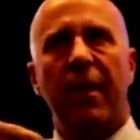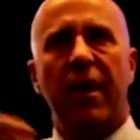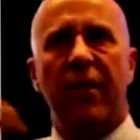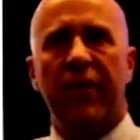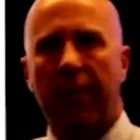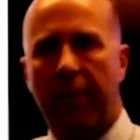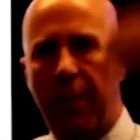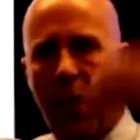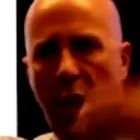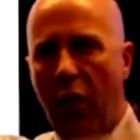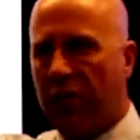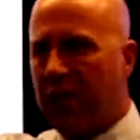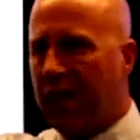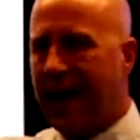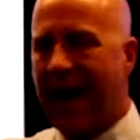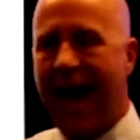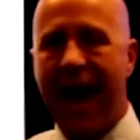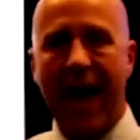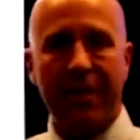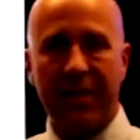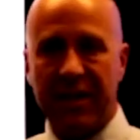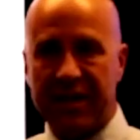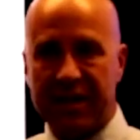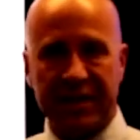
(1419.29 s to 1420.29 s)
and some of them
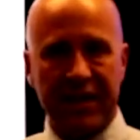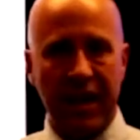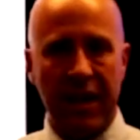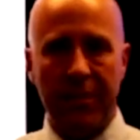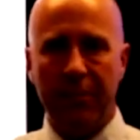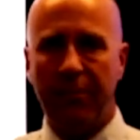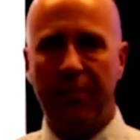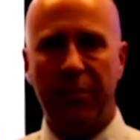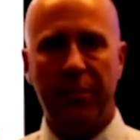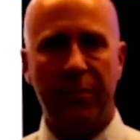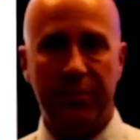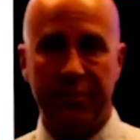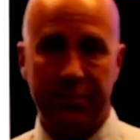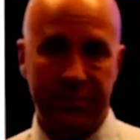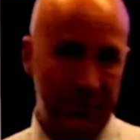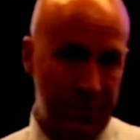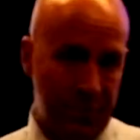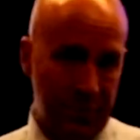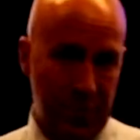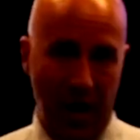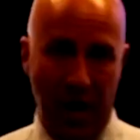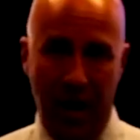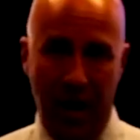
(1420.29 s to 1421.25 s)
overlap, and some